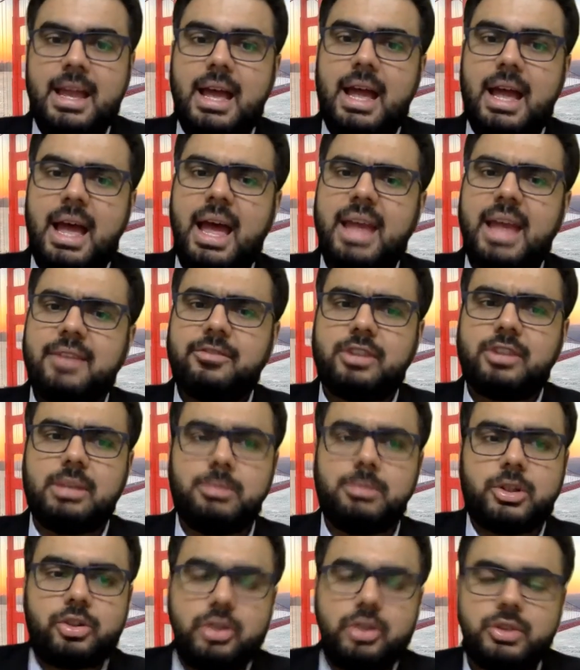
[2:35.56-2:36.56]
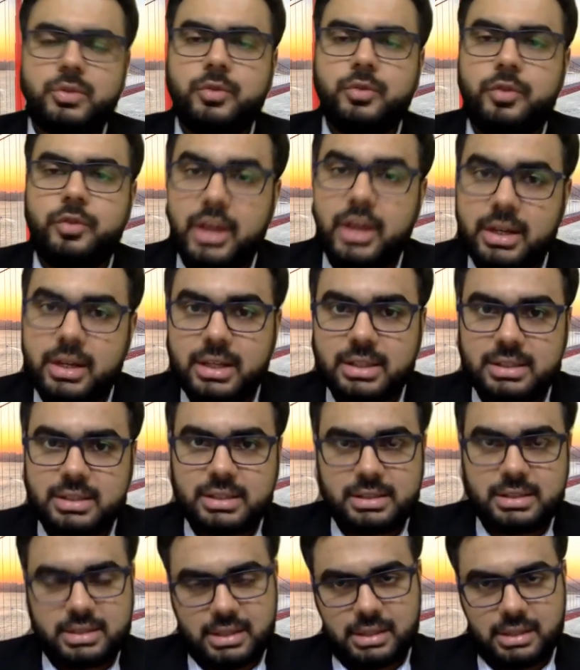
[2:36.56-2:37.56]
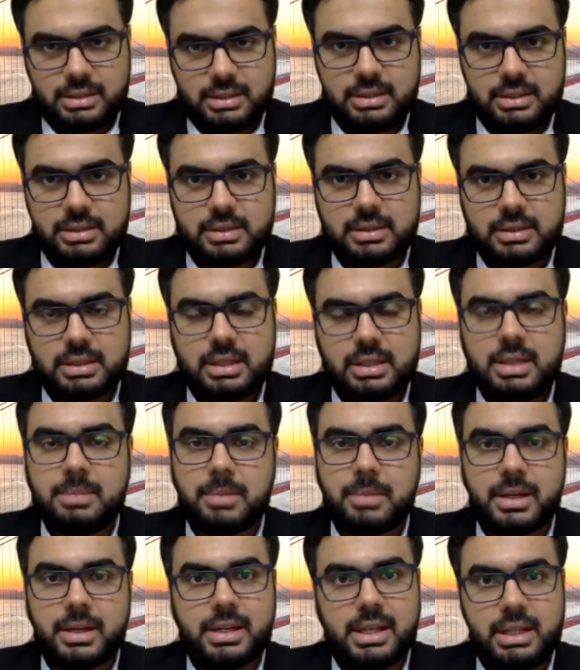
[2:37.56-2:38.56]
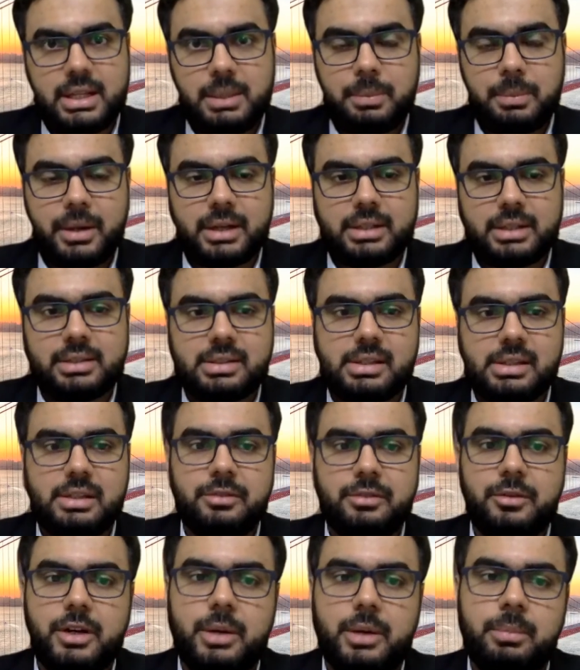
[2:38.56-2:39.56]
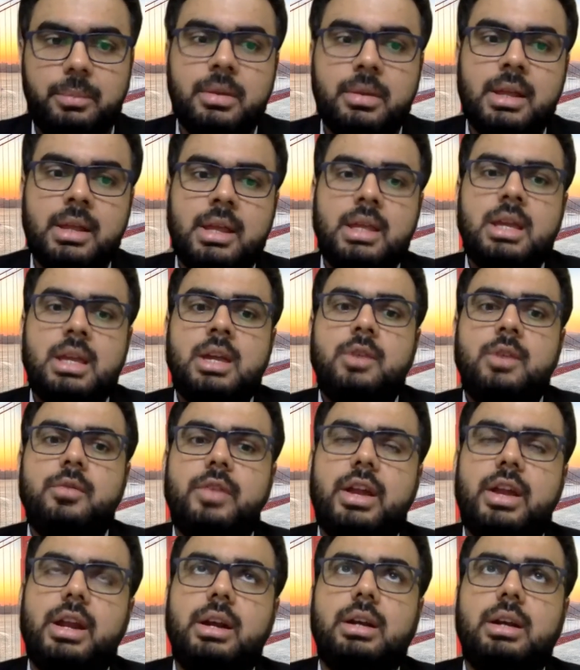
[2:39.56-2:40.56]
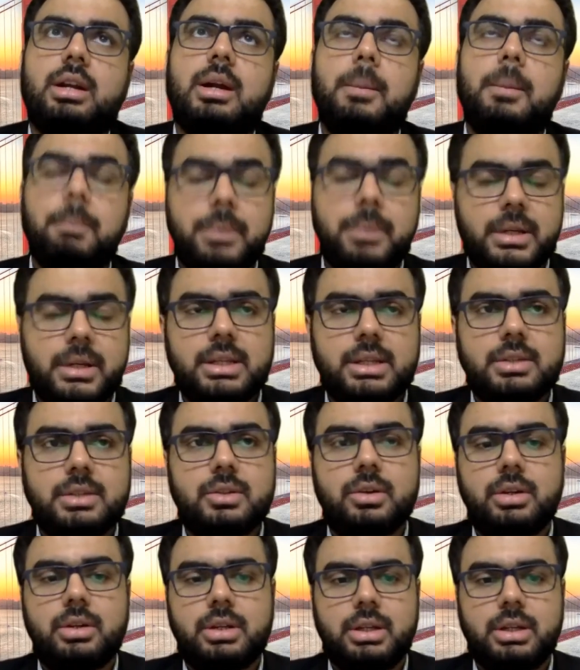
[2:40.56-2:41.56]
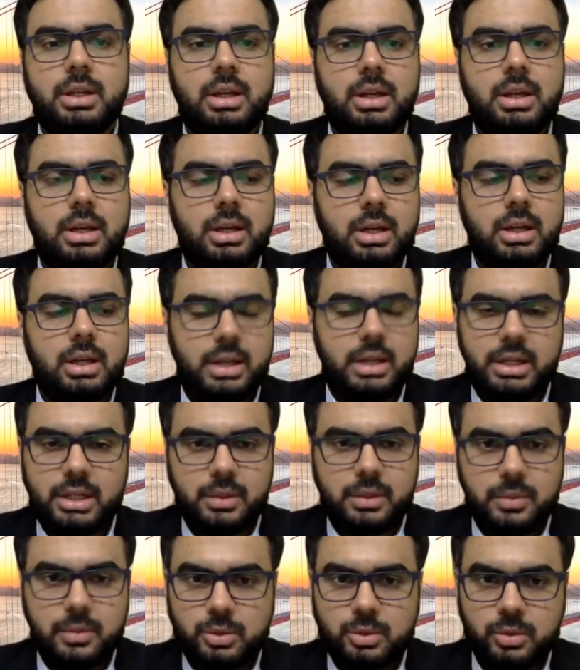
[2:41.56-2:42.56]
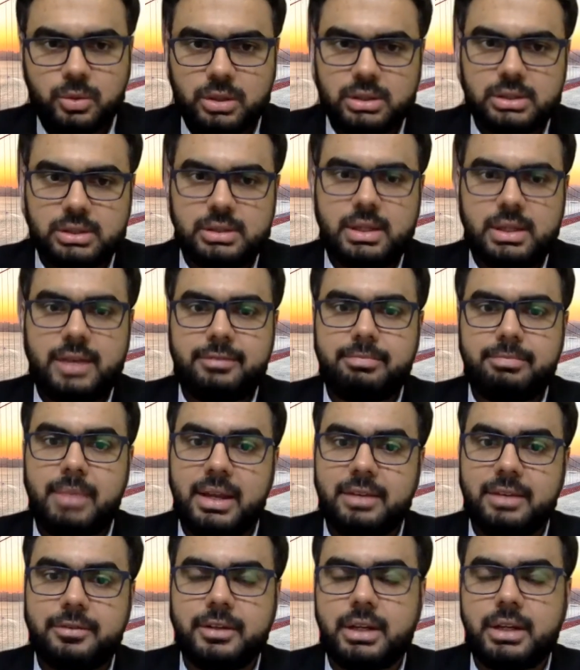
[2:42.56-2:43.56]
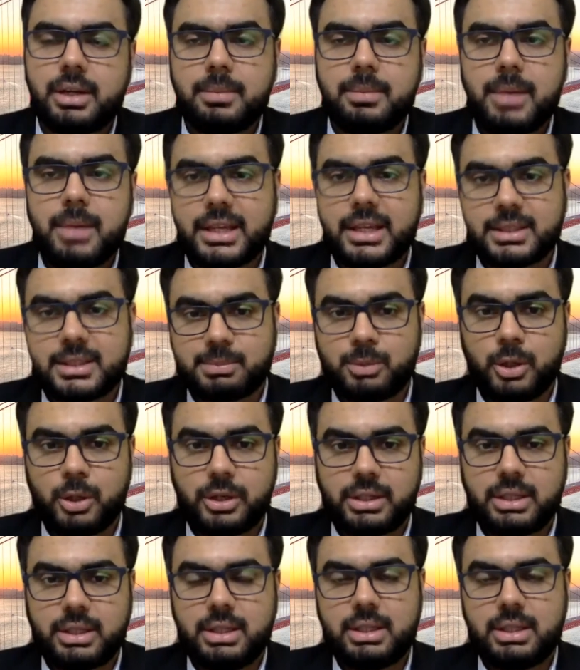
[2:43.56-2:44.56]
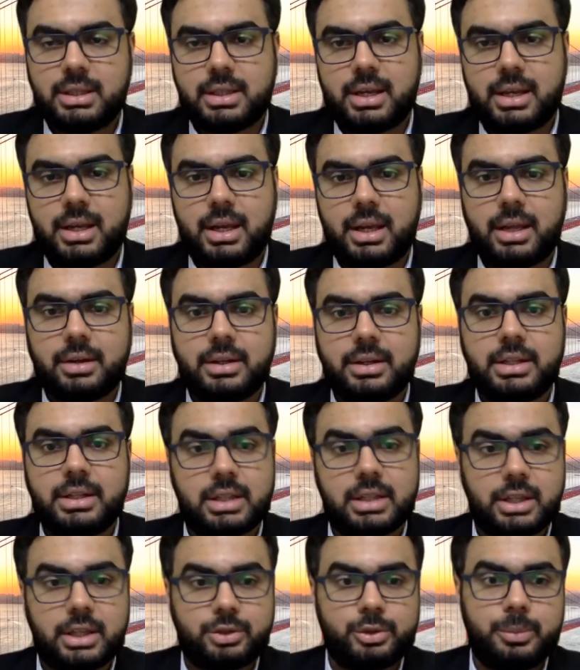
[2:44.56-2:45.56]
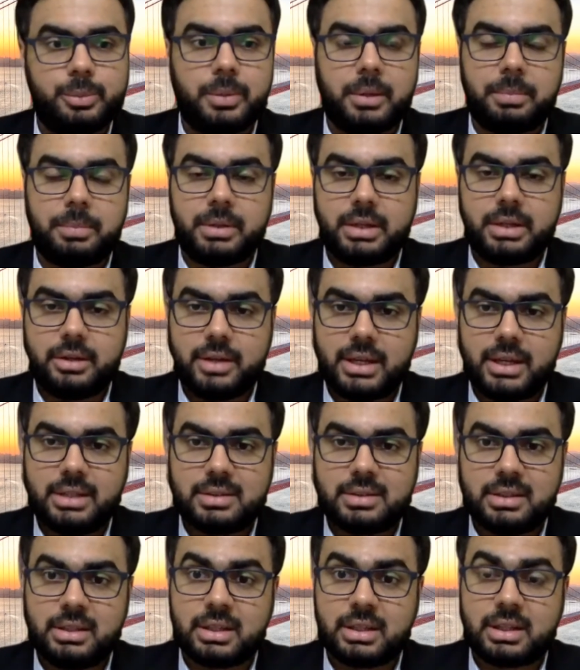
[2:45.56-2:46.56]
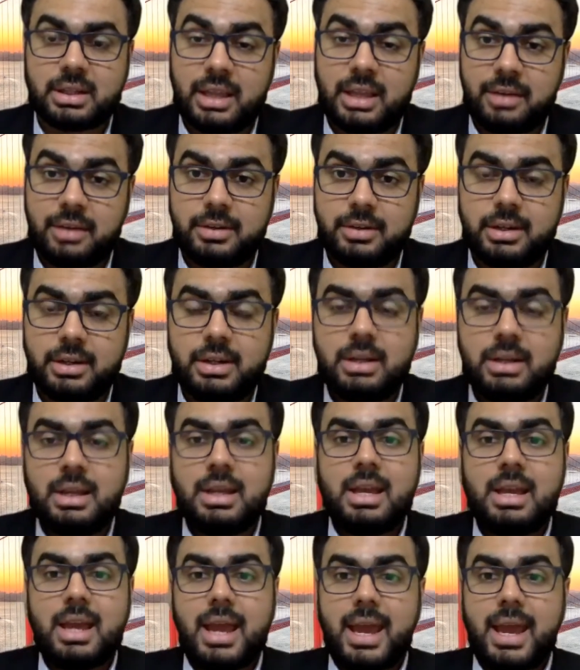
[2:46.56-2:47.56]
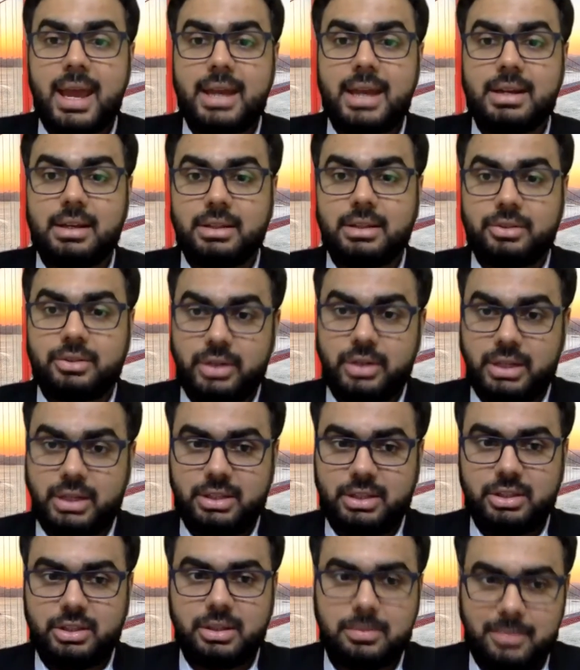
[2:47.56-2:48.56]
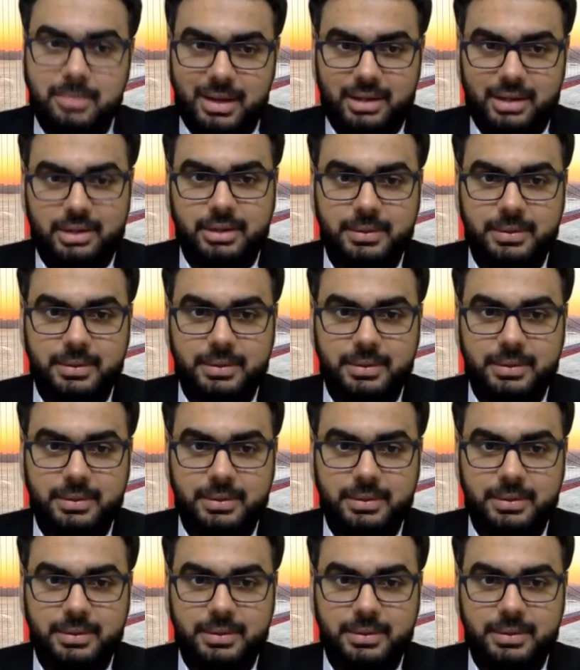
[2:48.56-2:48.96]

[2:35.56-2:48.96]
I have come across various instances in my daily practice at the firm where companies or individuals have benefited by exploiting their intellectual property rights in a clever and a strategic manner.